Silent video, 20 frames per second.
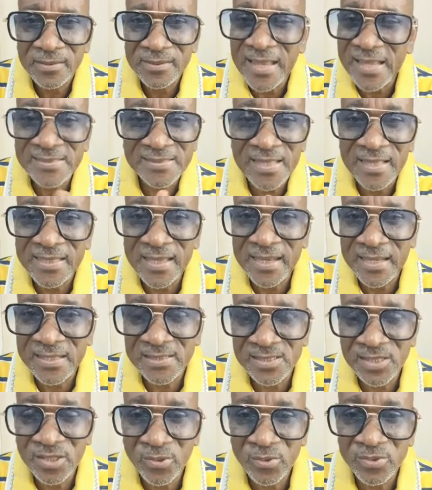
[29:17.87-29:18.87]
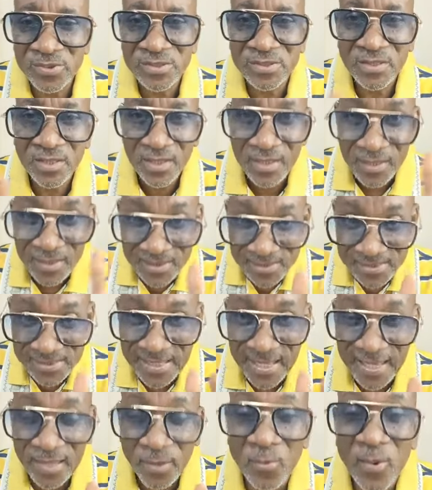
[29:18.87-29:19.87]
That's not an excuse.
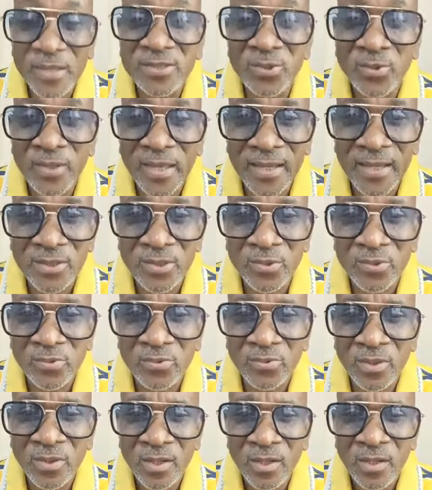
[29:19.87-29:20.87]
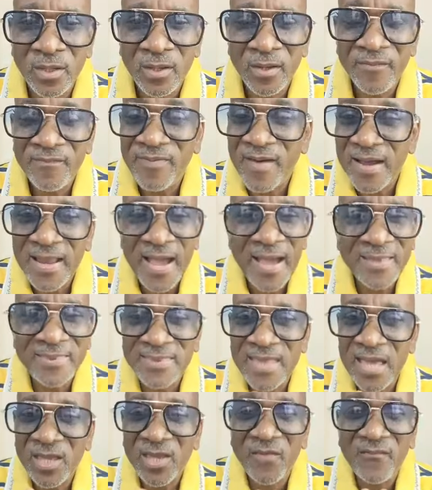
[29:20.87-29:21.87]
Stay in what you can do. Father, I
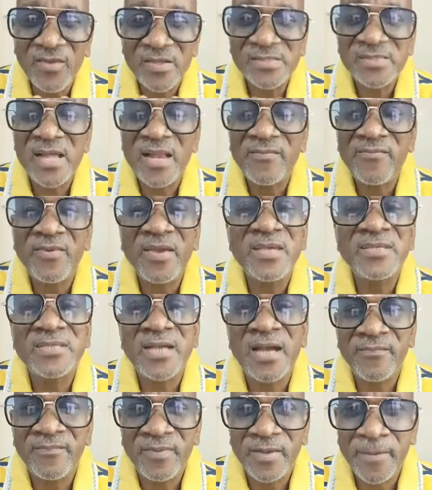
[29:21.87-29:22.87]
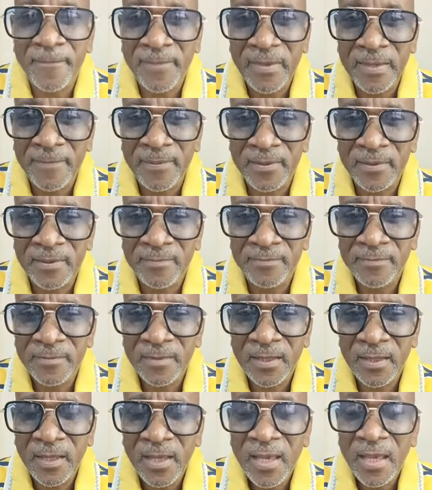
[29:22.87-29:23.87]
thank you for salvation for the people.
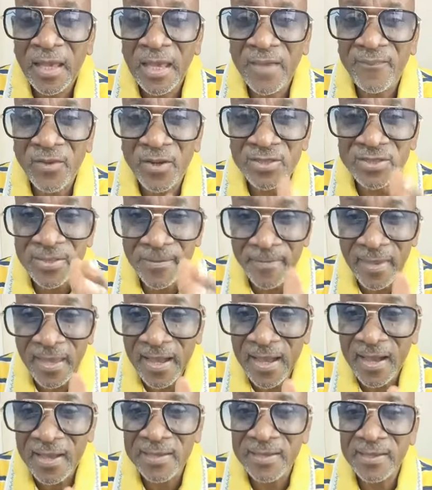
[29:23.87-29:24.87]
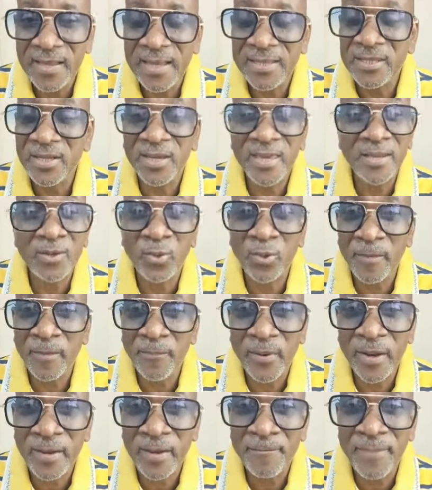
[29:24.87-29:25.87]
If you're Jamaican and you can only
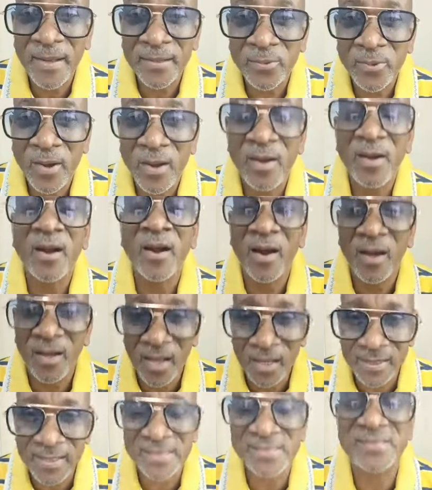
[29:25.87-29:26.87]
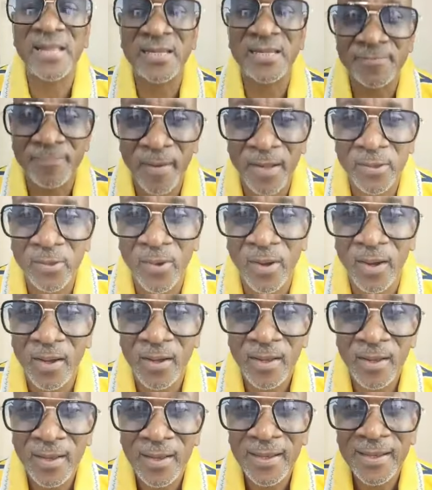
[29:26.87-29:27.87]
pray in patois, God understands patois.
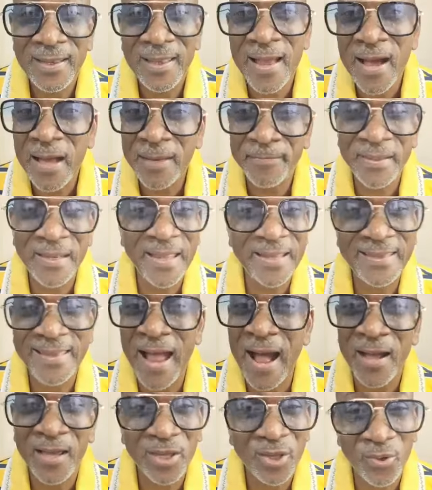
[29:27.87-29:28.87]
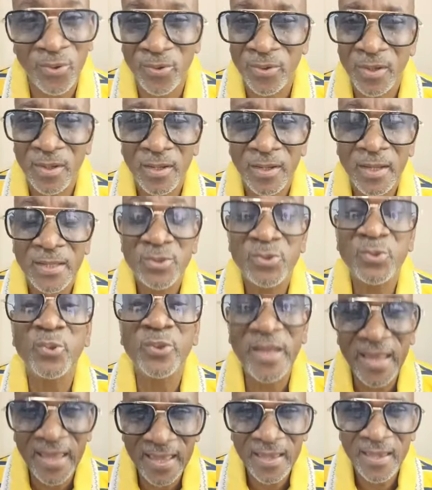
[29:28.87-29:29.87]
Lord, may they thank you
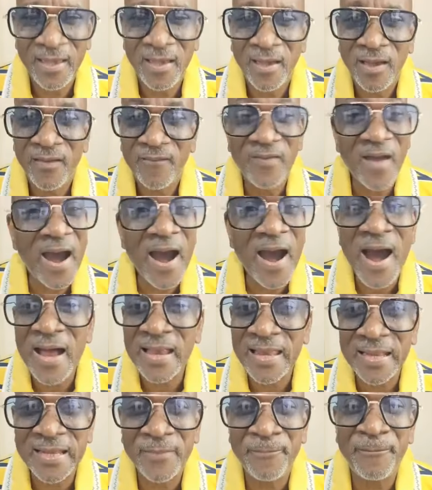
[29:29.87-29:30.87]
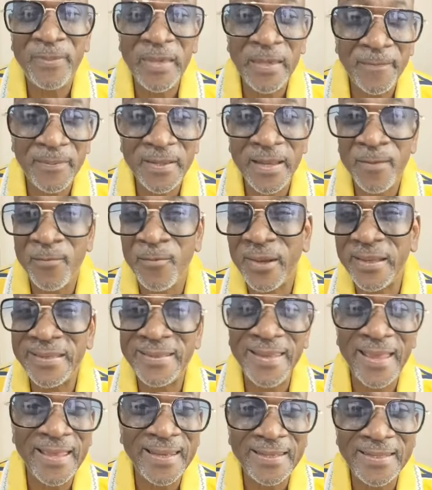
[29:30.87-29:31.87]
today for all of the people them were
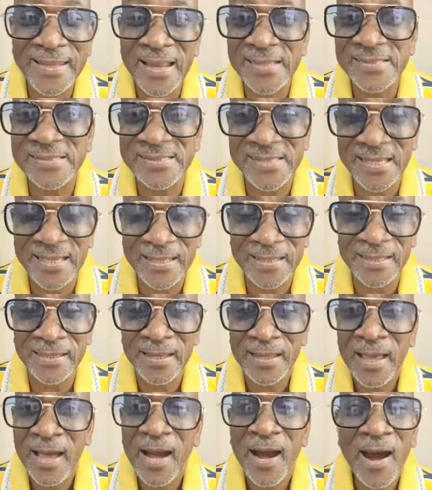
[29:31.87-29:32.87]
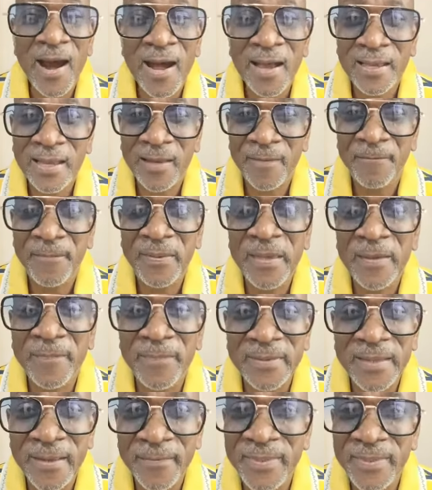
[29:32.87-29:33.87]
dead in sin. All of the
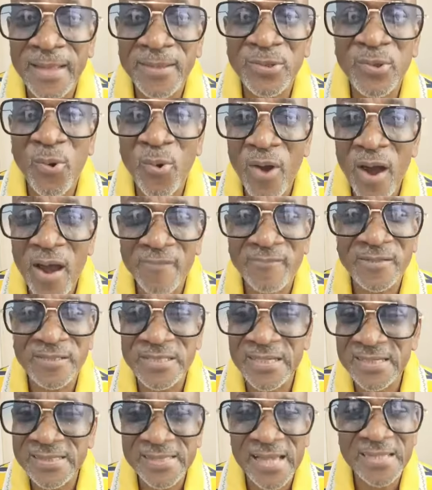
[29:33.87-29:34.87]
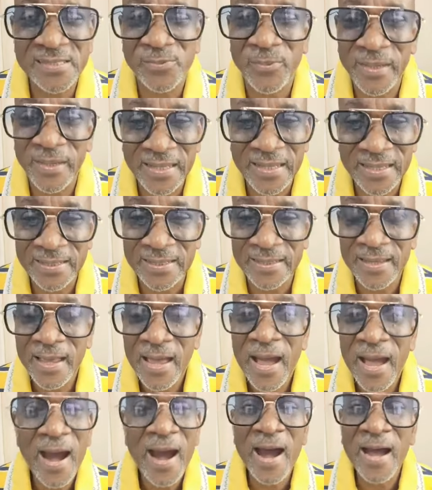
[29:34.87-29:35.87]
people them that don't have Jesus within.
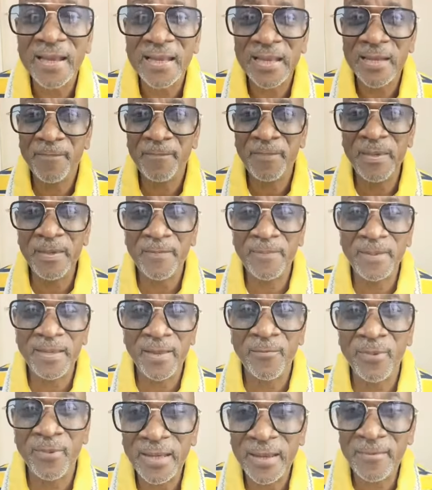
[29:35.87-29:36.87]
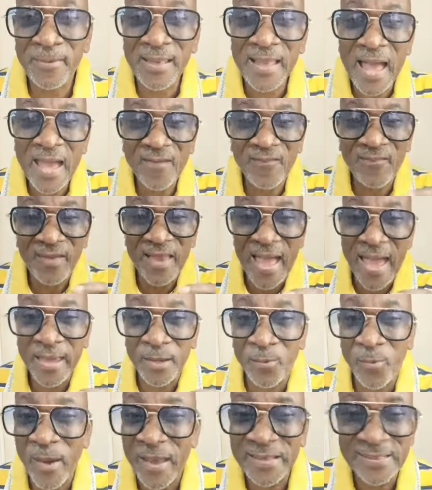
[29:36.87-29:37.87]
All of the people them with them
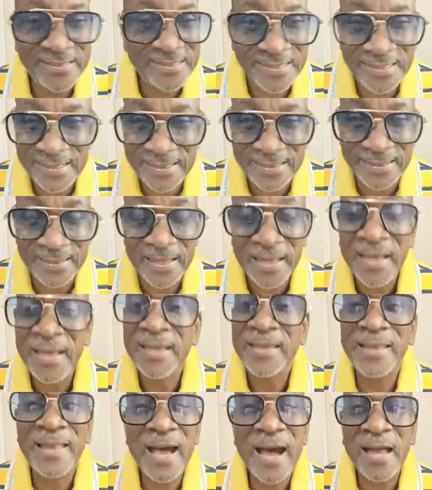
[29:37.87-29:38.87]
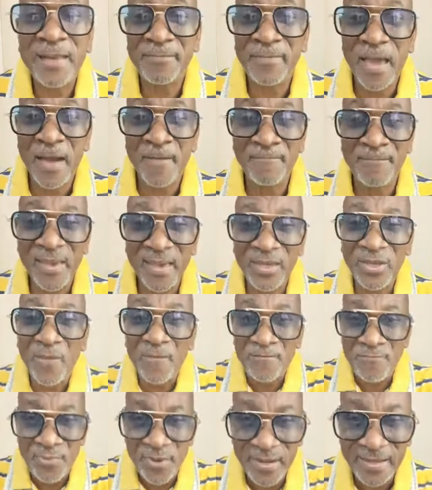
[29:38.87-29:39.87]
lifeline well thin. Lord, me I beg you,
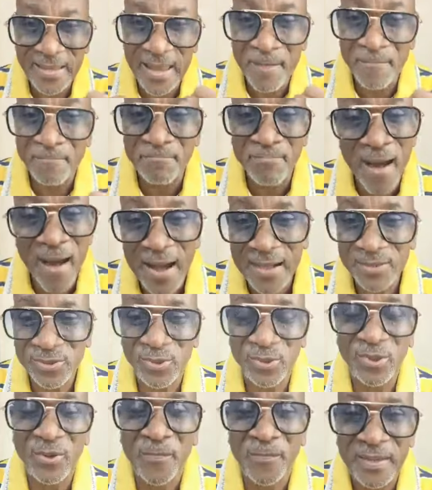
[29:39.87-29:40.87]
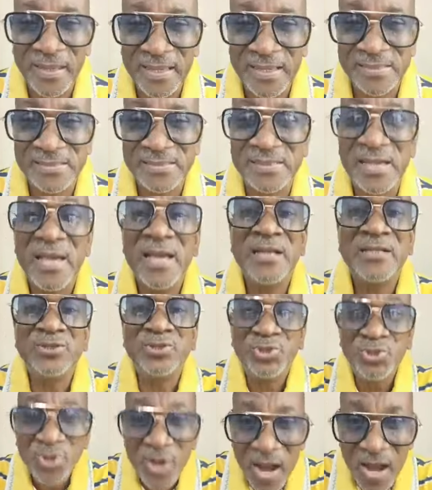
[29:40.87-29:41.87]
bring them back to your place.
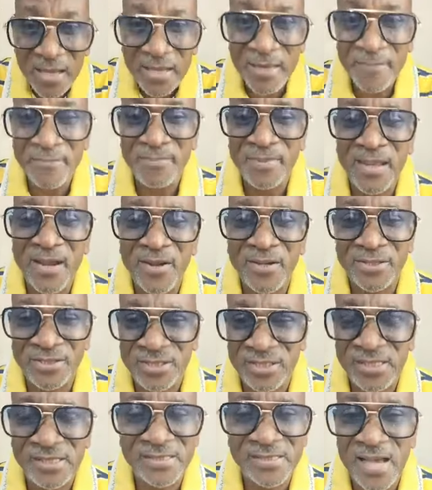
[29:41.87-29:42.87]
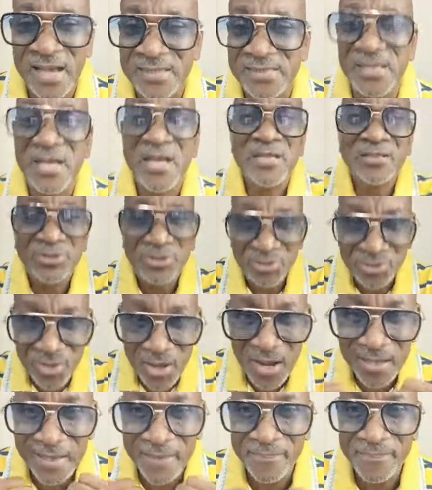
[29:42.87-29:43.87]
Draw them near Jesus.
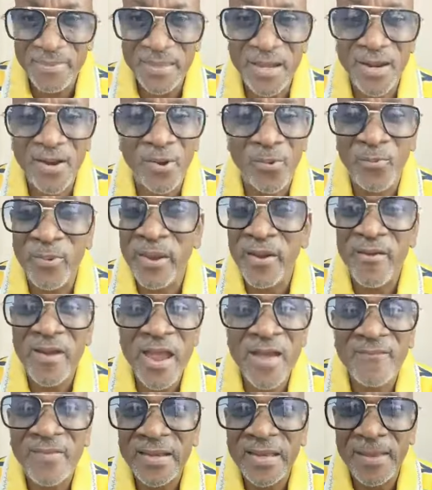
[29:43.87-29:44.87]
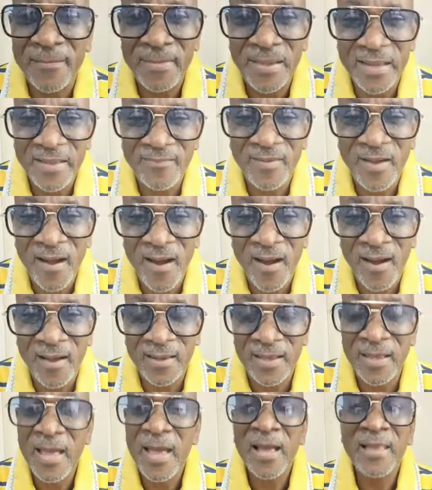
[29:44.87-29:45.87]
Draw them near wherever them live,
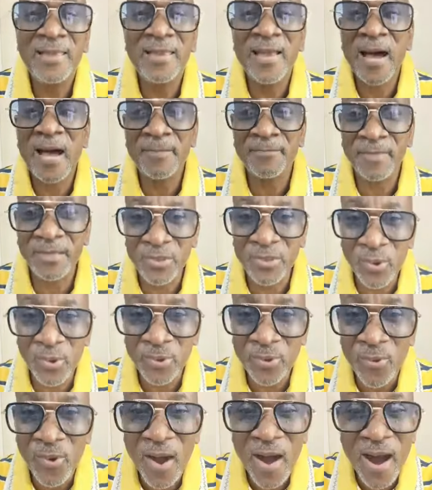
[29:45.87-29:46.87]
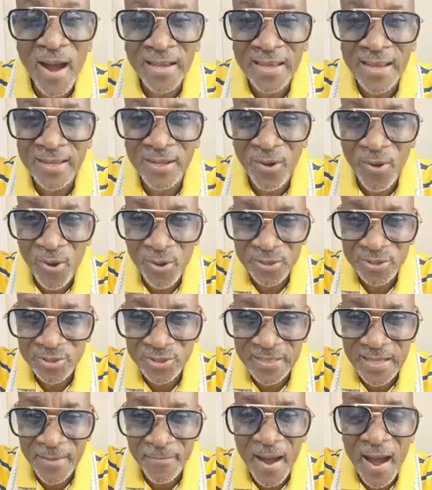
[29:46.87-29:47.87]
God. Lord, me don't know all of the
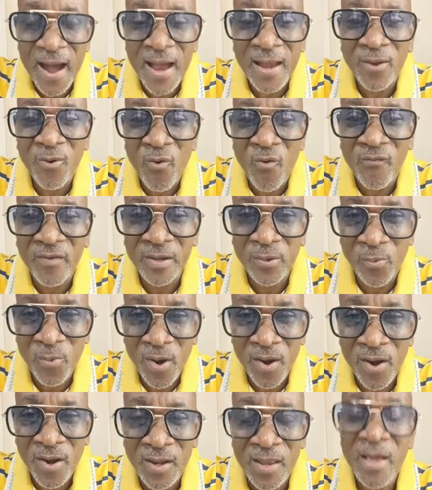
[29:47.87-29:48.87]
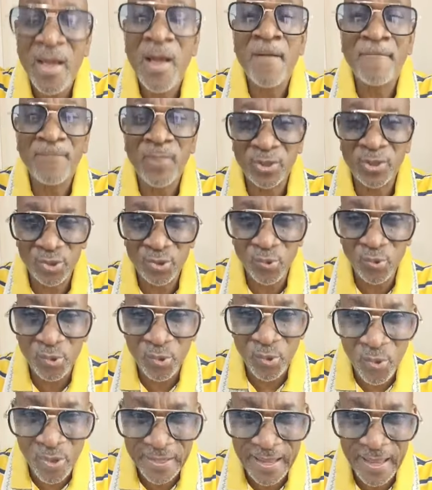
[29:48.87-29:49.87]
country them all over the world, but you
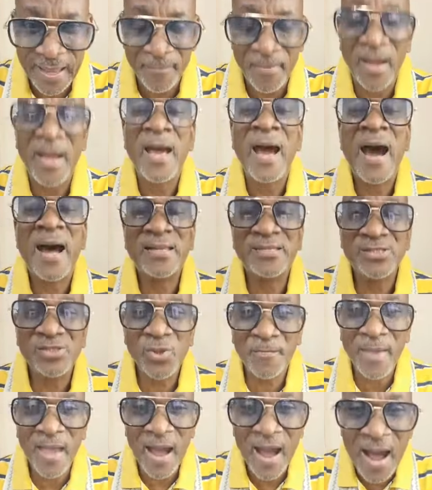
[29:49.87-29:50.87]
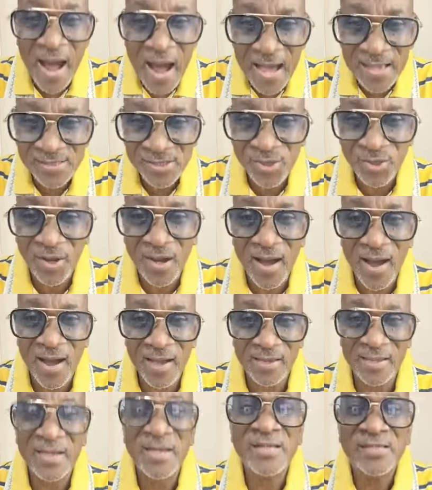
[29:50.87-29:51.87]
know them. And so may I ask you,
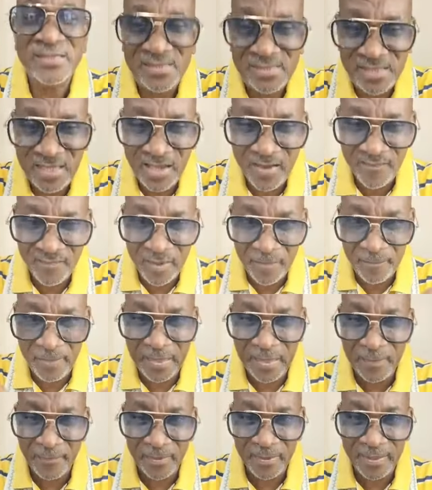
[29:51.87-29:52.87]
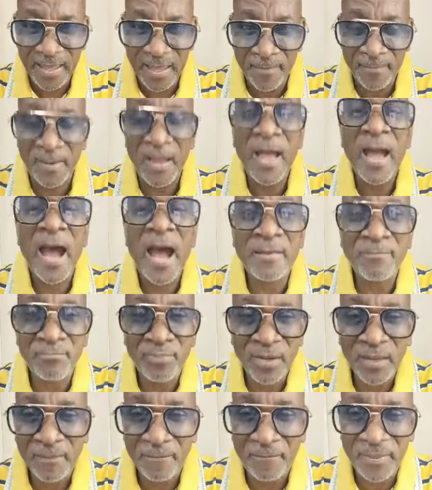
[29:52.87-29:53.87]
God, save the people them and
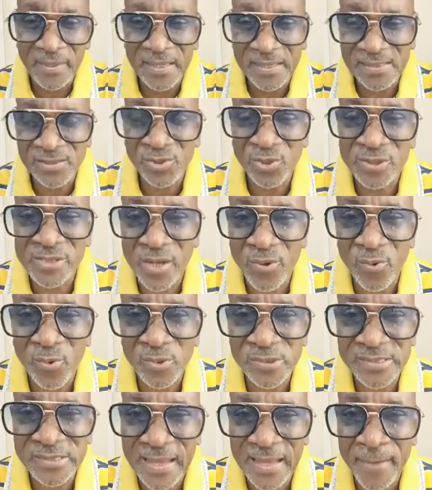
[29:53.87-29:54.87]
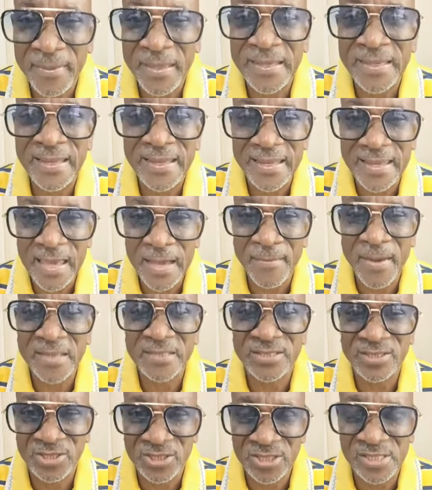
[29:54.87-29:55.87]
bring peace to Jerusalem in the name
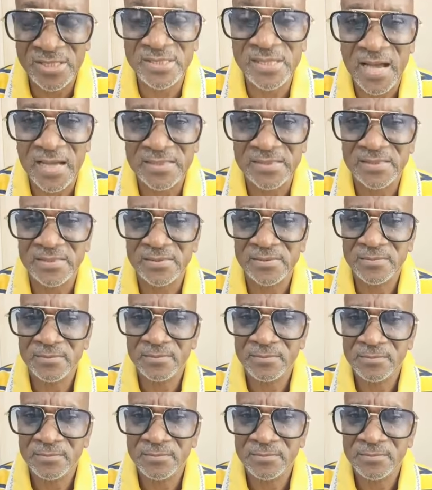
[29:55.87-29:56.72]
of Jesus.